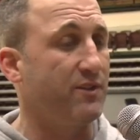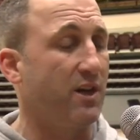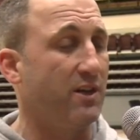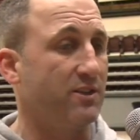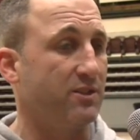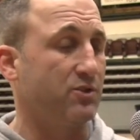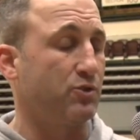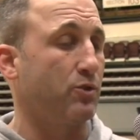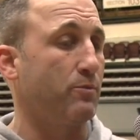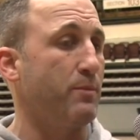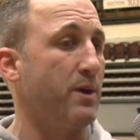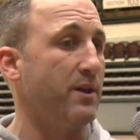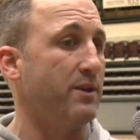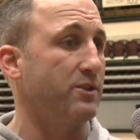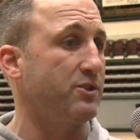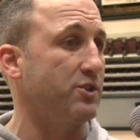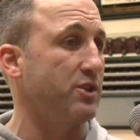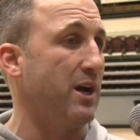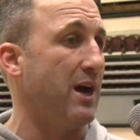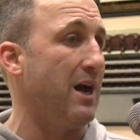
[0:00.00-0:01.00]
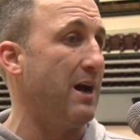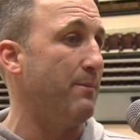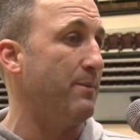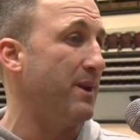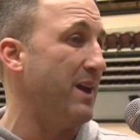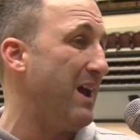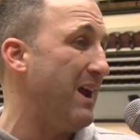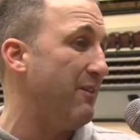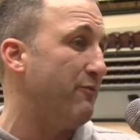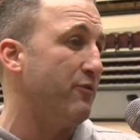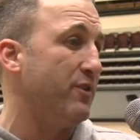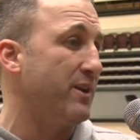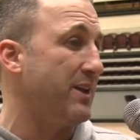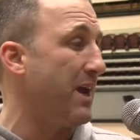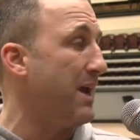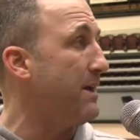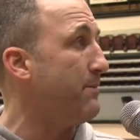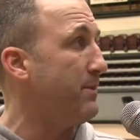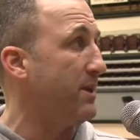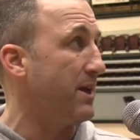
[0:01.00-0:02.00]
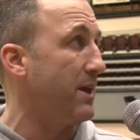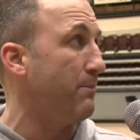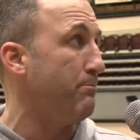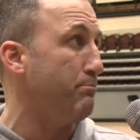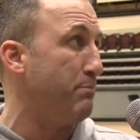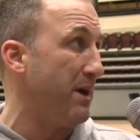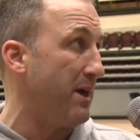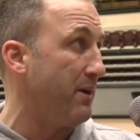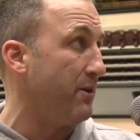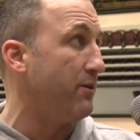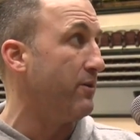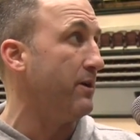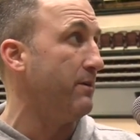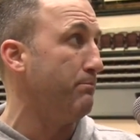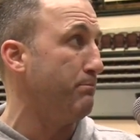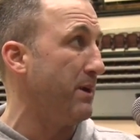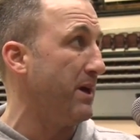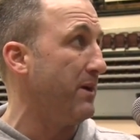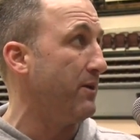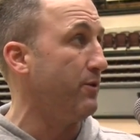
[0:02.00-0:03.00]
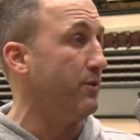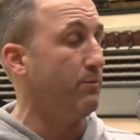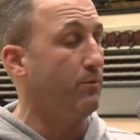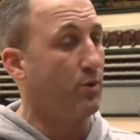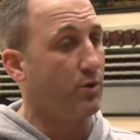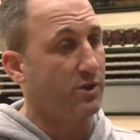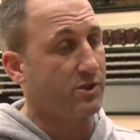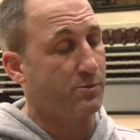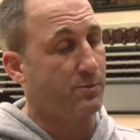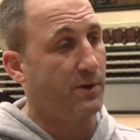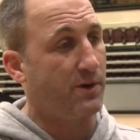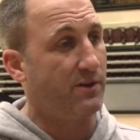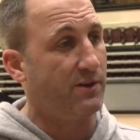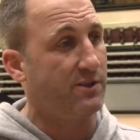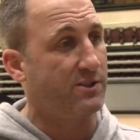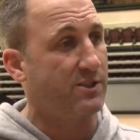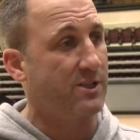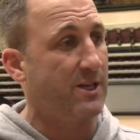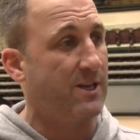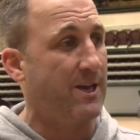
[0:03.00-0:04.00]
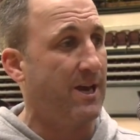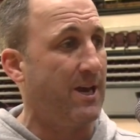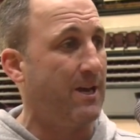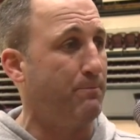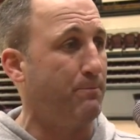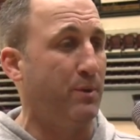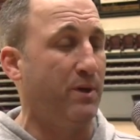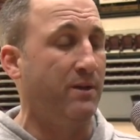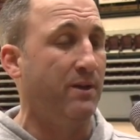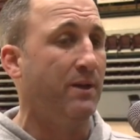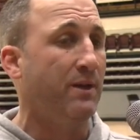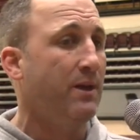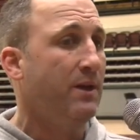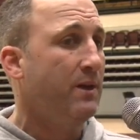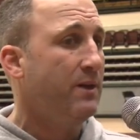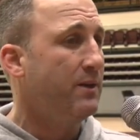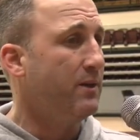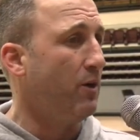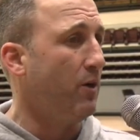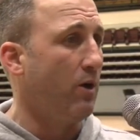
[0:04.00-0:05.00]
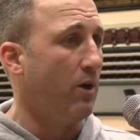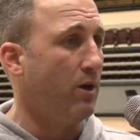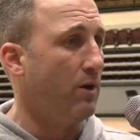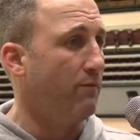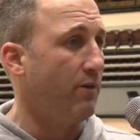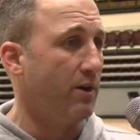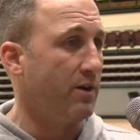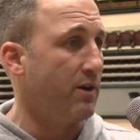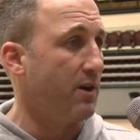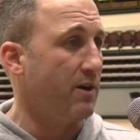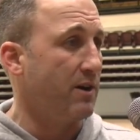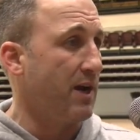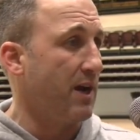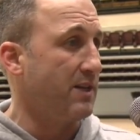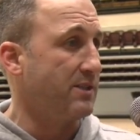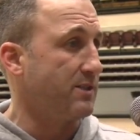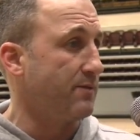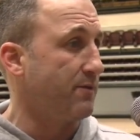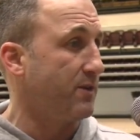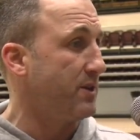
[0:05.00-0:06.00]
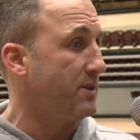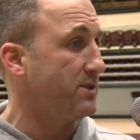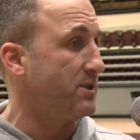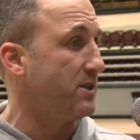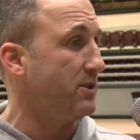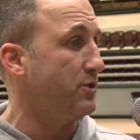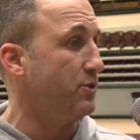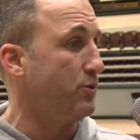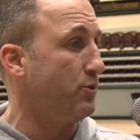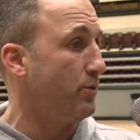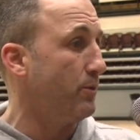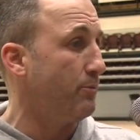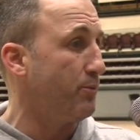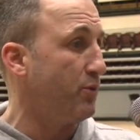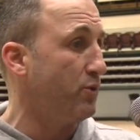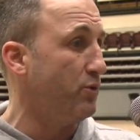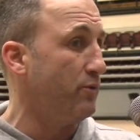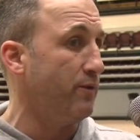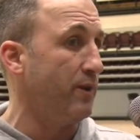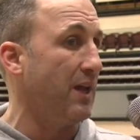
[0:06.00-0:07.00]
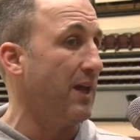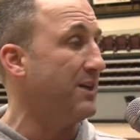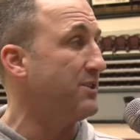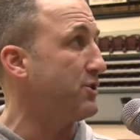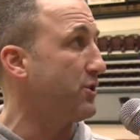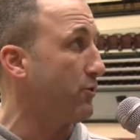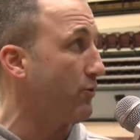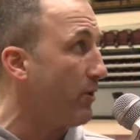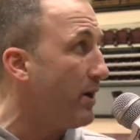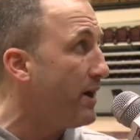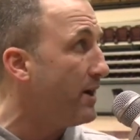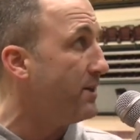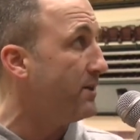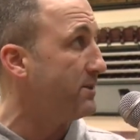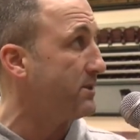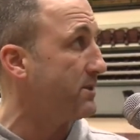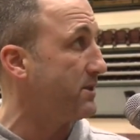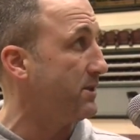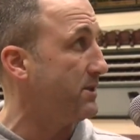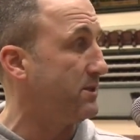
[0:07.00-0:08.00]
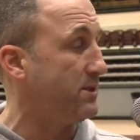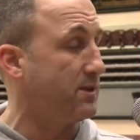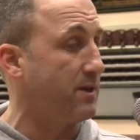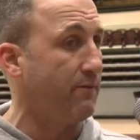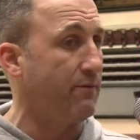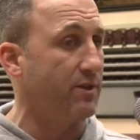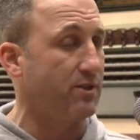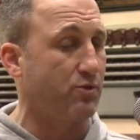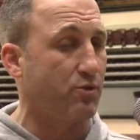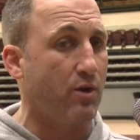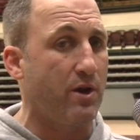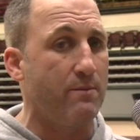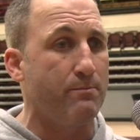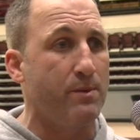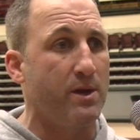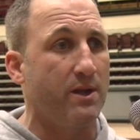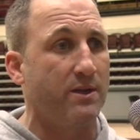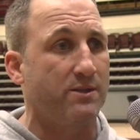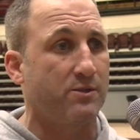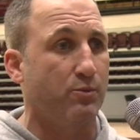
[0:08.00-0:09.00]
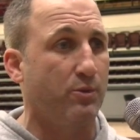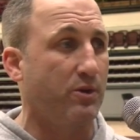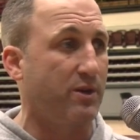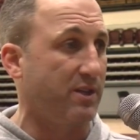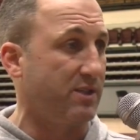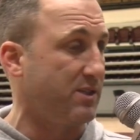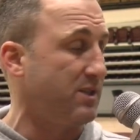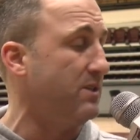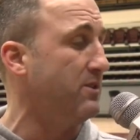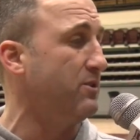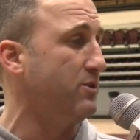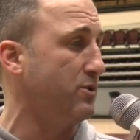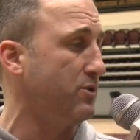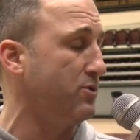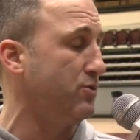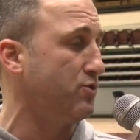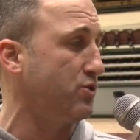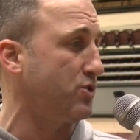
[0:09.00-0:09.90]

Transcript: done a tremendous job, and every game they get better and better the more experience they get. But, you know, all of our young guys have continued to improve. Elijah Gray is, is given us great minutes, will continue to do